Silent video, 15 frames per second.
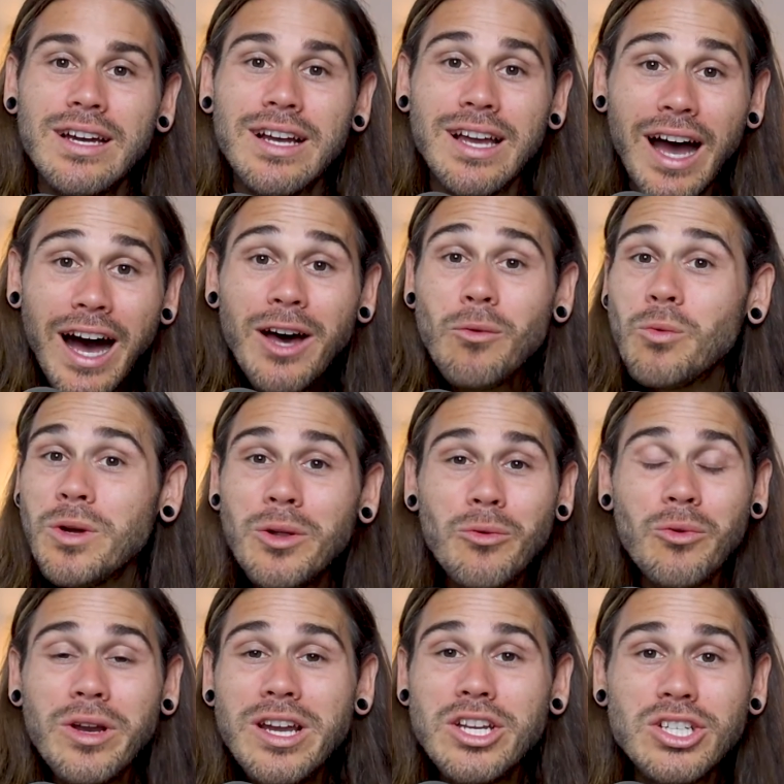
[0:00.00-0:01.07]
God will
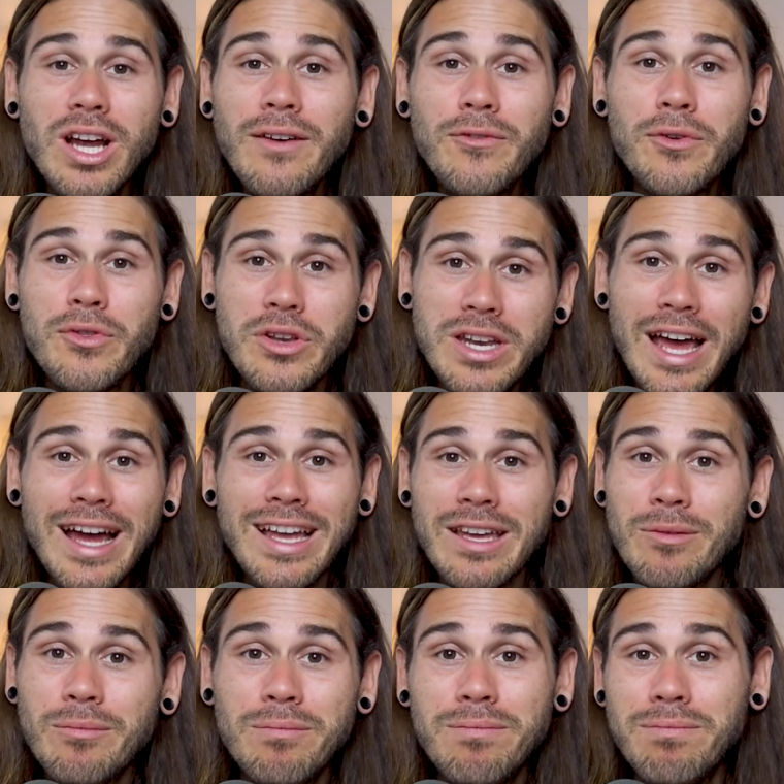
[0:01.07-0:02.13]
reshuffle the deck
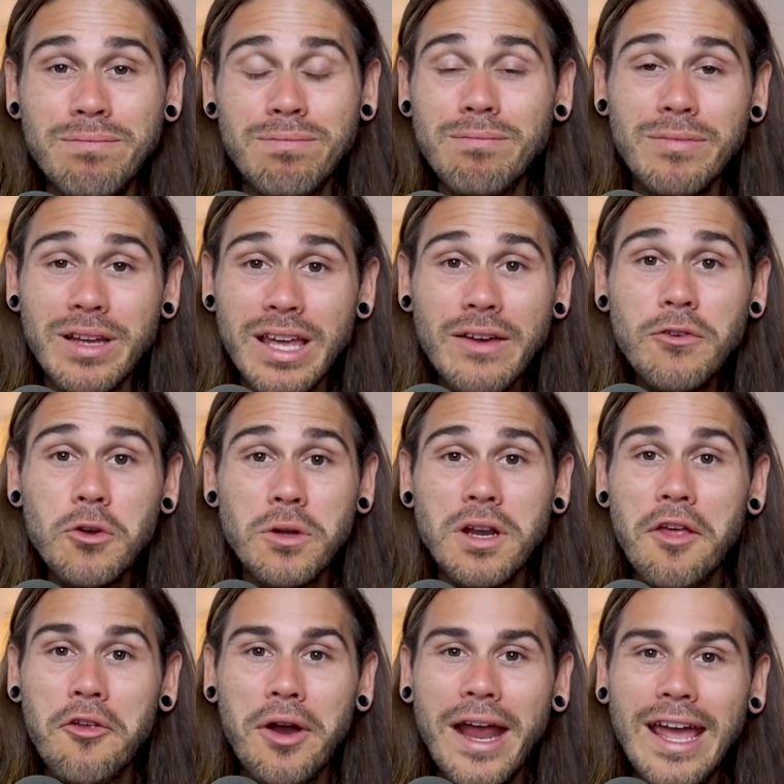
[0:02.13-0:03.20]
and give you
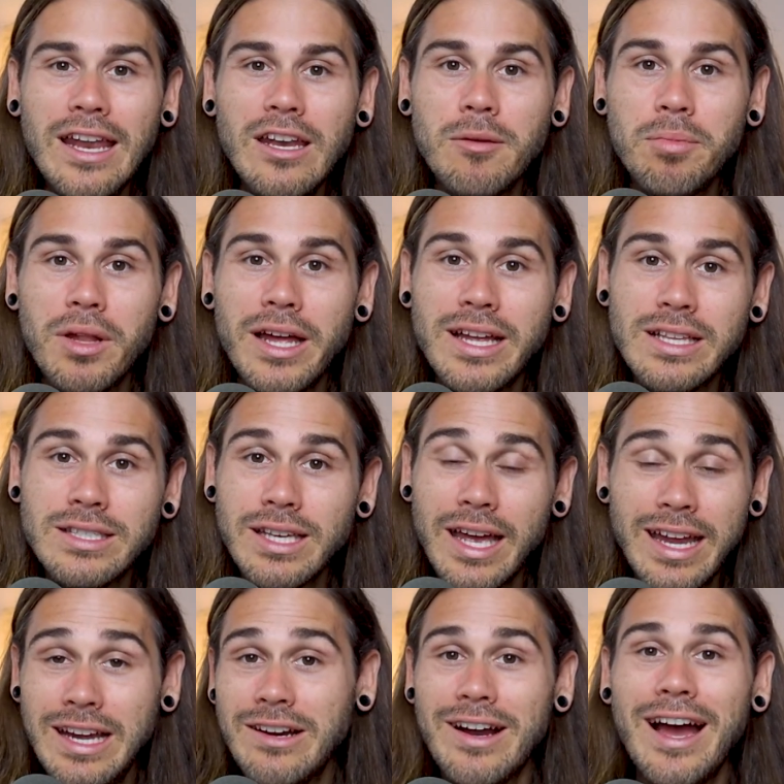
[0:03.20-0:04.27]
another hand to play and
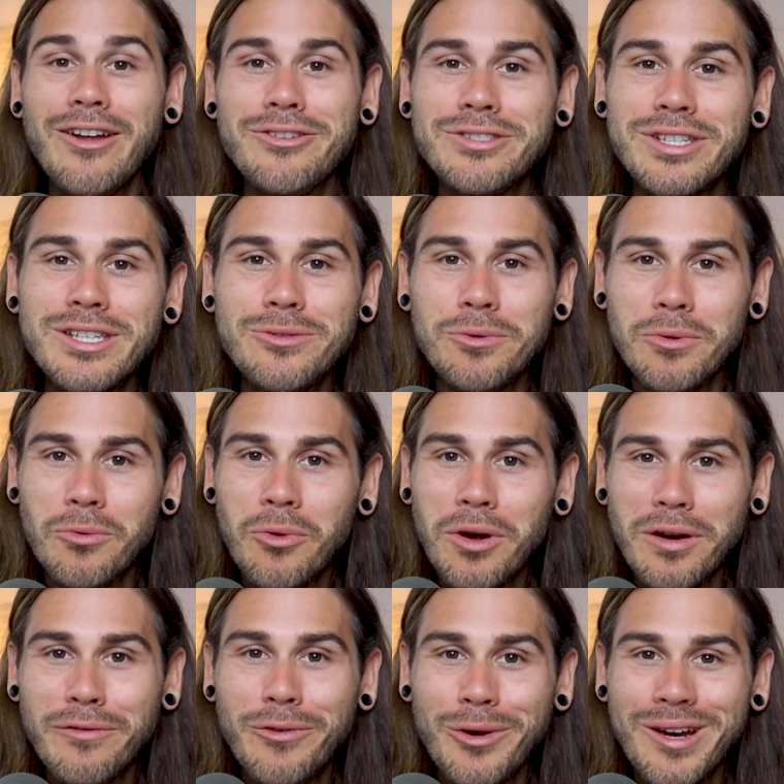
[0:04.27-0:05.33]
say, here, how does this one
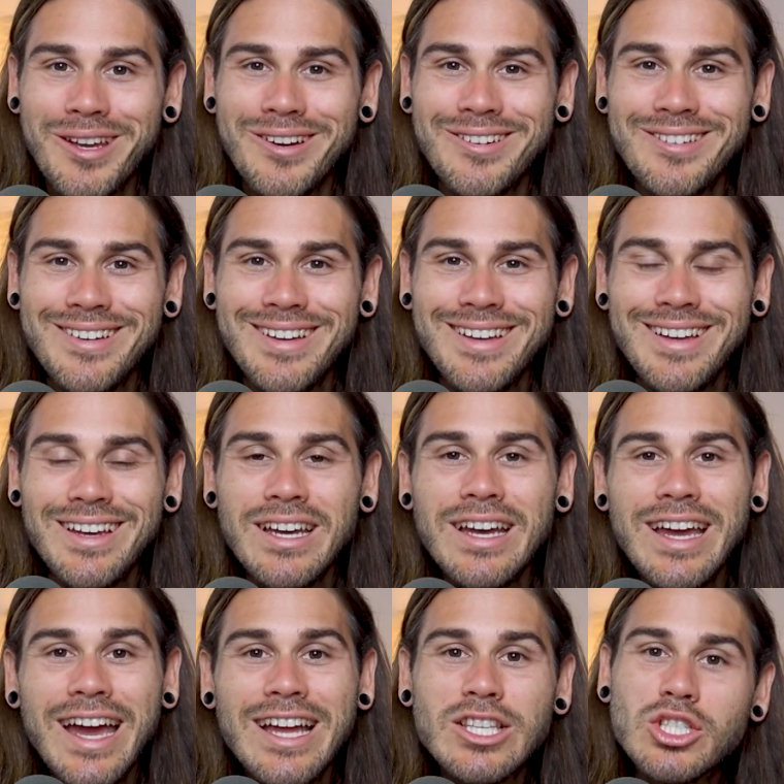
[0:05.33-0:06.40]
work for you?
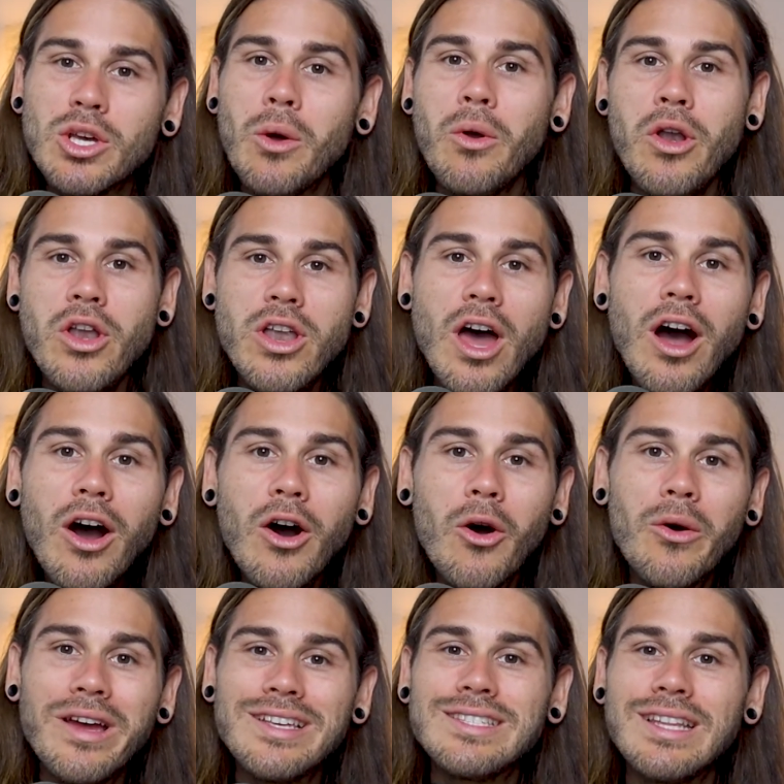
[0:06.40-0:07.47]
And so,
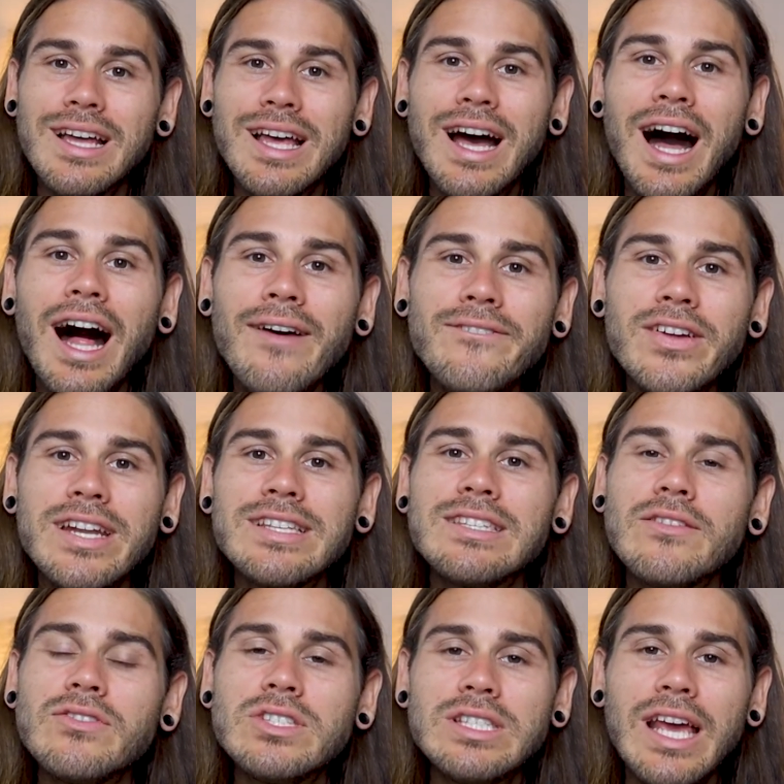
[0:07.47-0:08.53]
no is the confidence
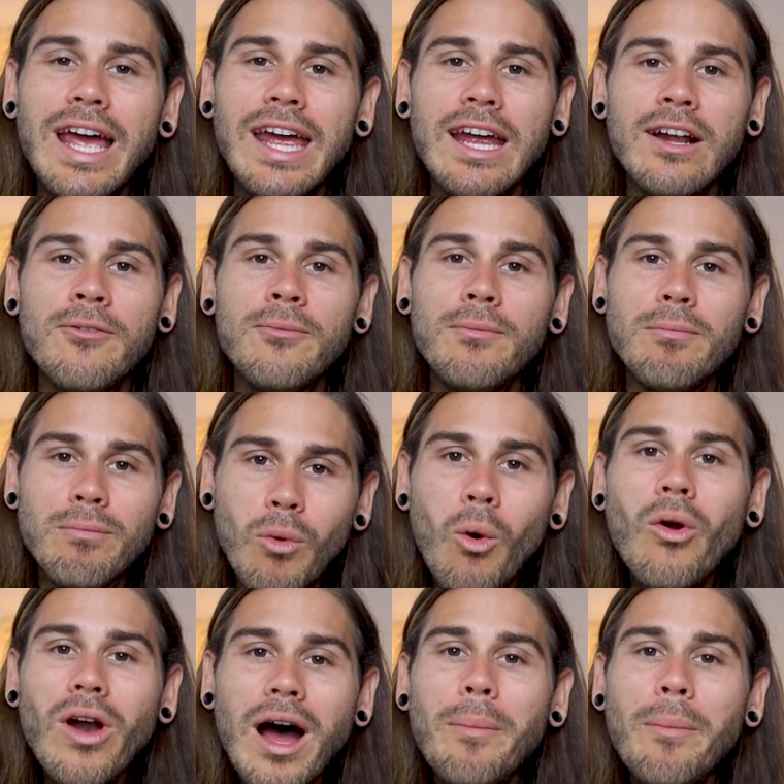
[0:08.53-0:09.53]
of saying more